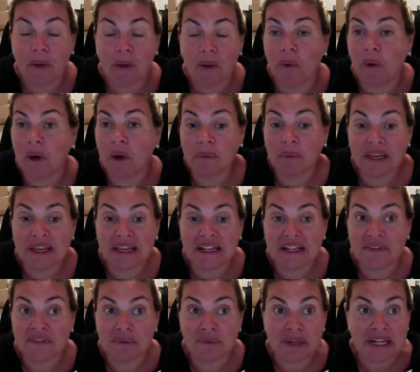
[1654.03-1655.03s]
Or we can
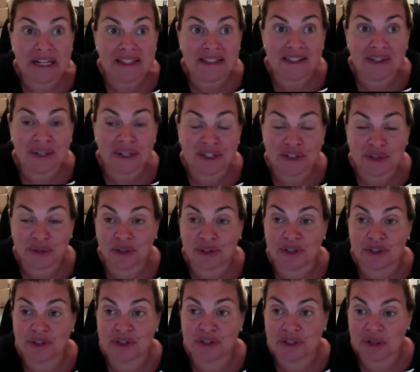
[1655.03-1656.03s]
even meet at Dunkin'
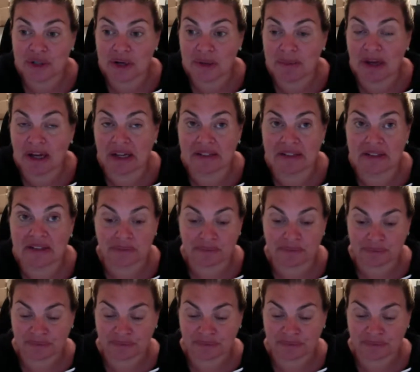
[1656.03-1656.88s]
Donuts or Starbucks